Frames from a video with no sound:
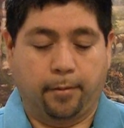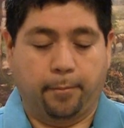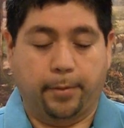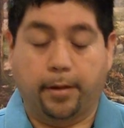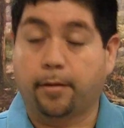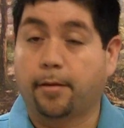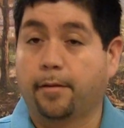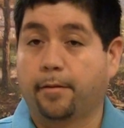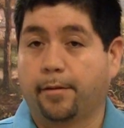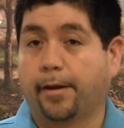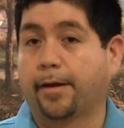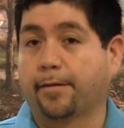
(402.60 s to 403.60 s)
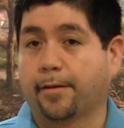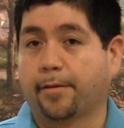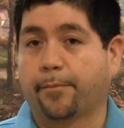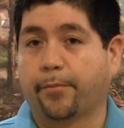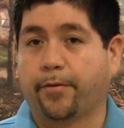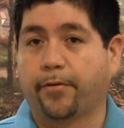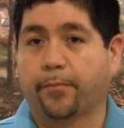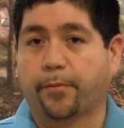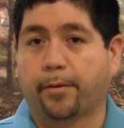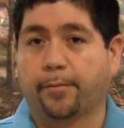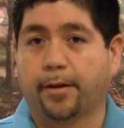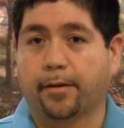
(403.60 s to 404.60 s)
But like I said,
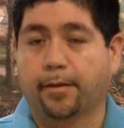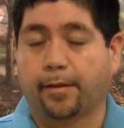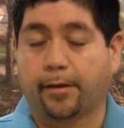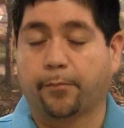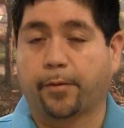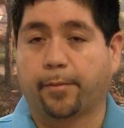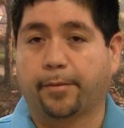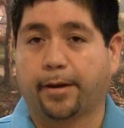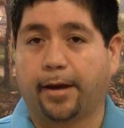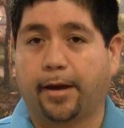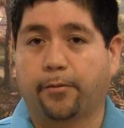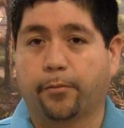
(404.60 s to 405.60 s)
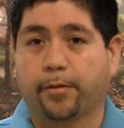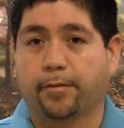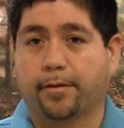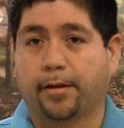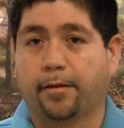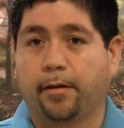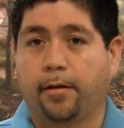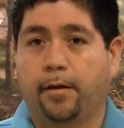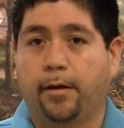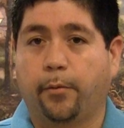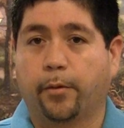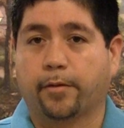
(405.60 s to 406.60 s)
the next problem that I had was that
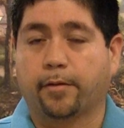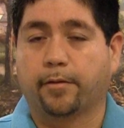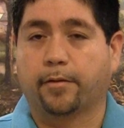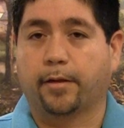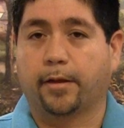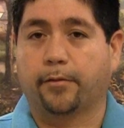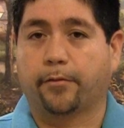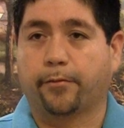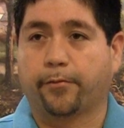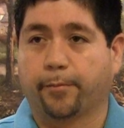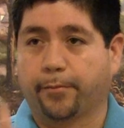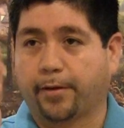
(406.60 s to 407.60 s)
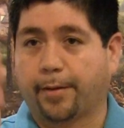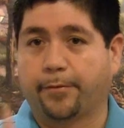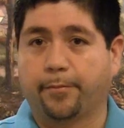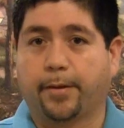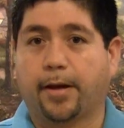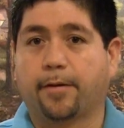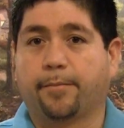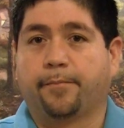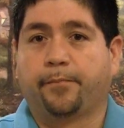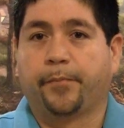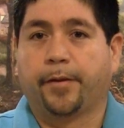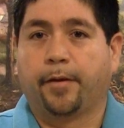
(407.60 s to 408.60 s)
it wasn't centered from top to bottom.
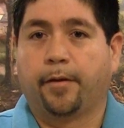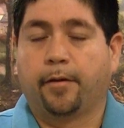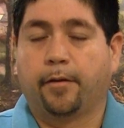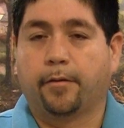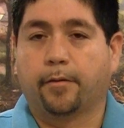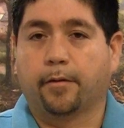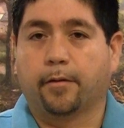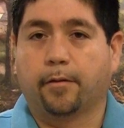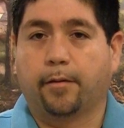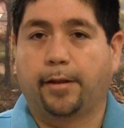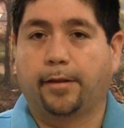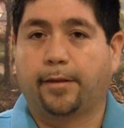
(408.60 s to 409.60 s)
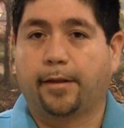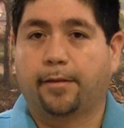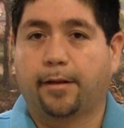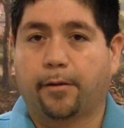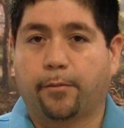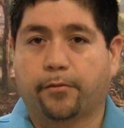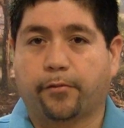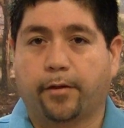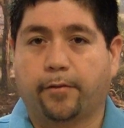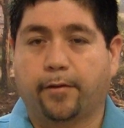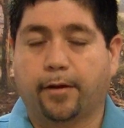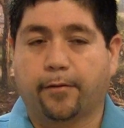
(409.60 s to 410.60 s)
So anything that I was trying
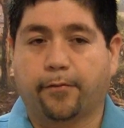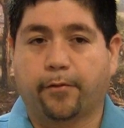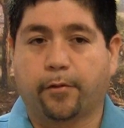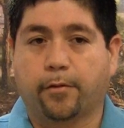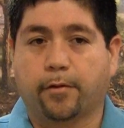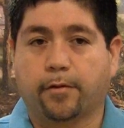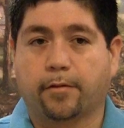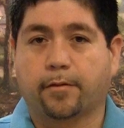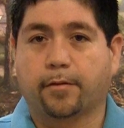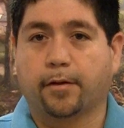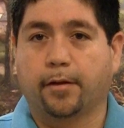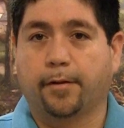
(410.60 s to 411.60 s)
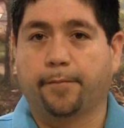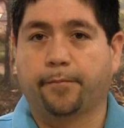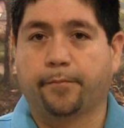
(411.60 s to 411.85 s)
to get a focus on